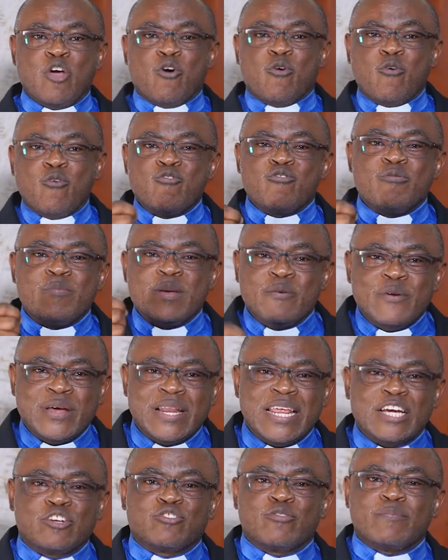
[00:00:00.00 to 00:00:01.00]
who would be
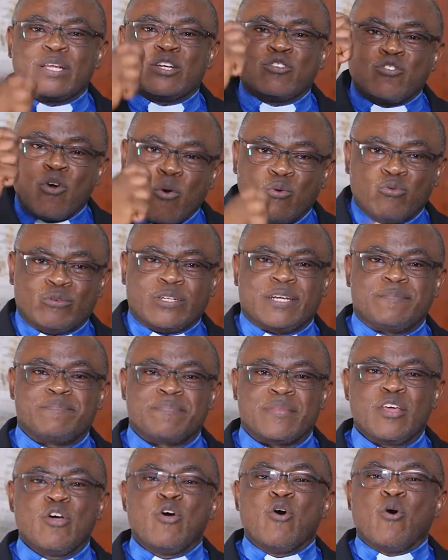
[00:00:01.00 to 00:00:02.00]
willing to be taught,
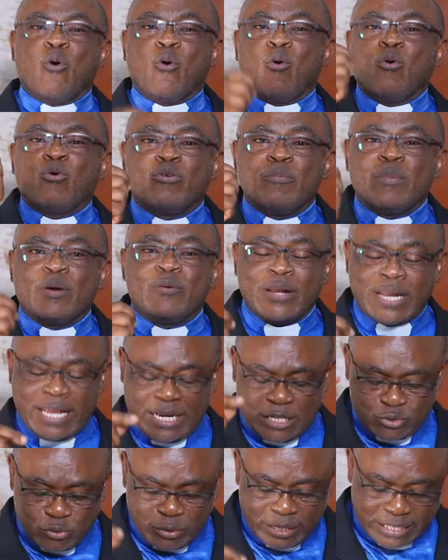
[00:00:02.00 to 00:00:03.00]
who would be
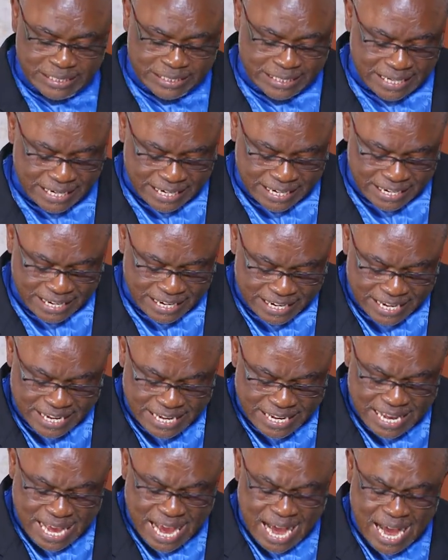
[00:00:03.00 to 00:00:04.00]
willing to listen.
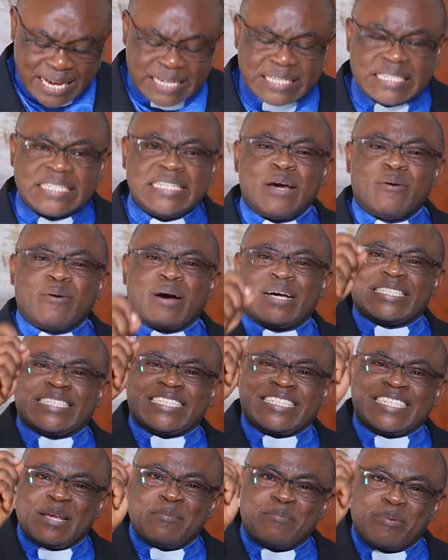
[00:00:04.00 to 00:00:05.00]
And they were
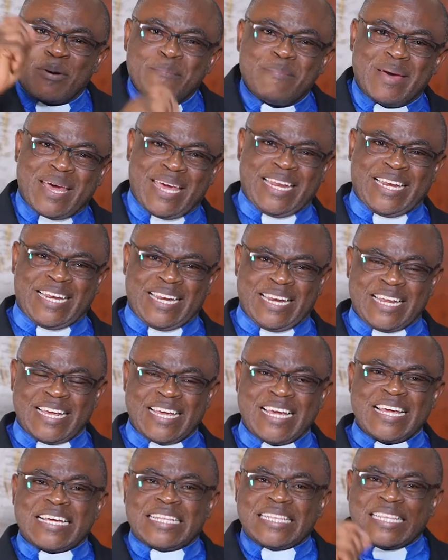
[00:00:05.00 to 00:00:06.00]
simple men.
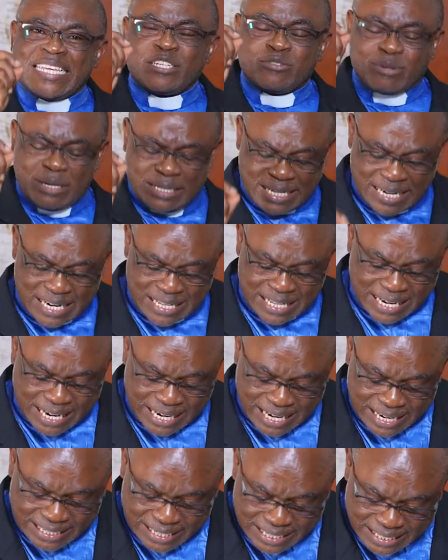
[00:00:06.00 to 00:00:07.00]
This was another
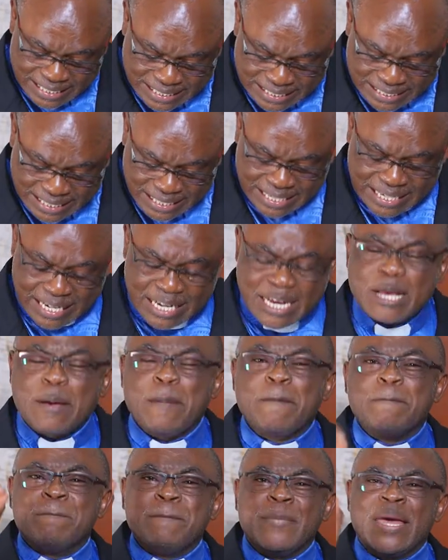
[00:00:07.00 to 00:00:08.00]
characteristic.
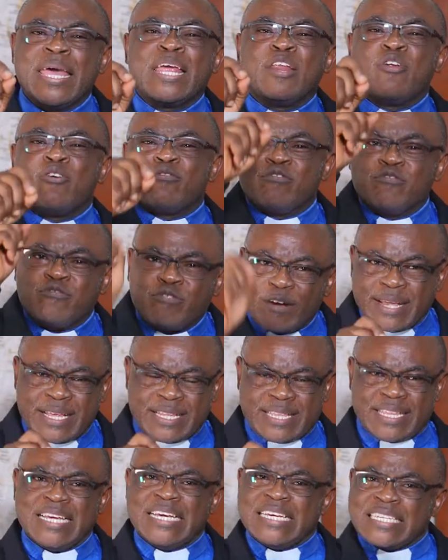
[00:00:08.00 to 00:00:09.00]
Men of
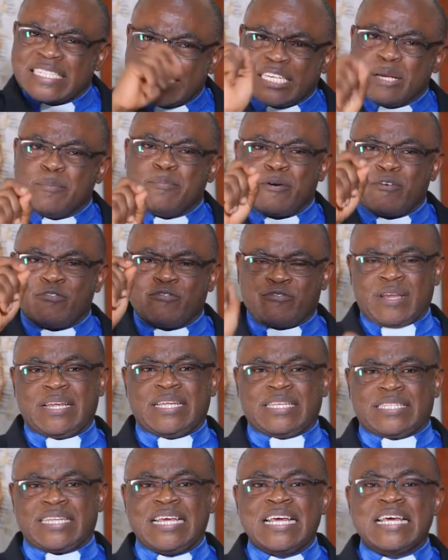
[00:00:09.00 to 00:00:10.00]
faith, simple
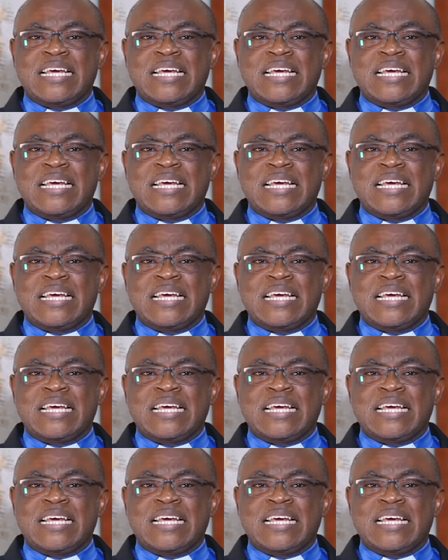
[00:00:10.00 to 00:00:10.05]
faith.